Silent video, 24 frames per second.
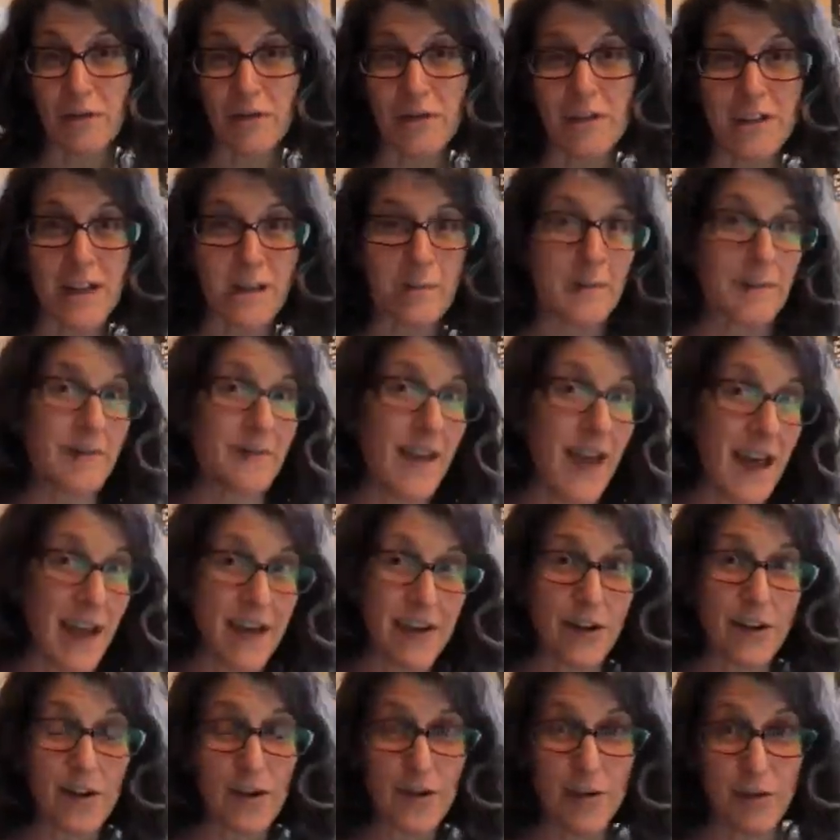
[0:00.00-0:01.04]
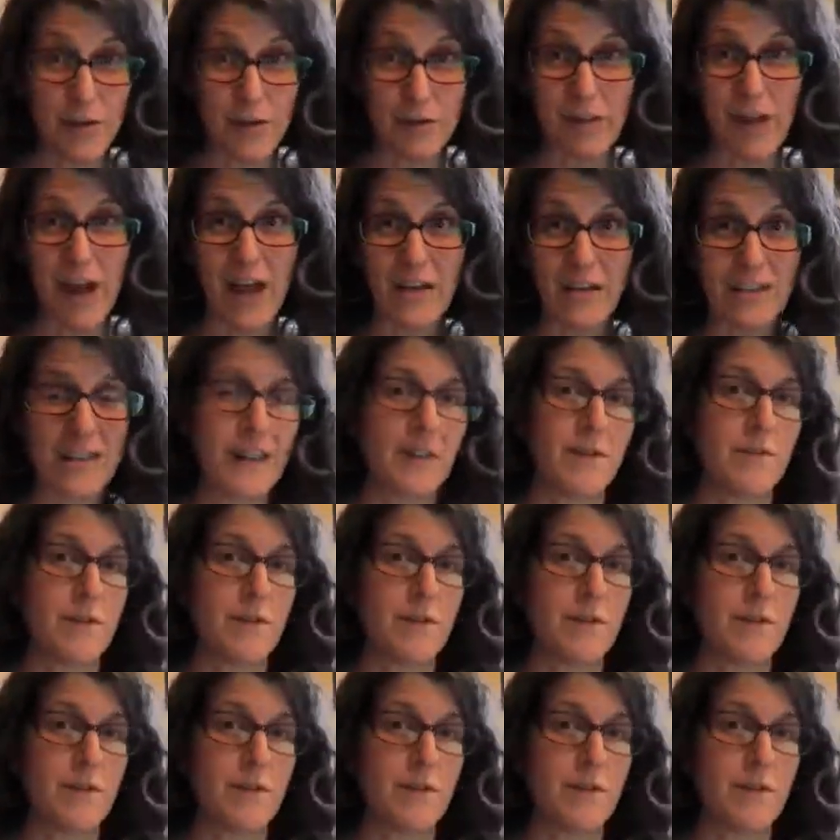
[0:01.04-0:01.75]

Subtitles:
receptive, and HER2 positive.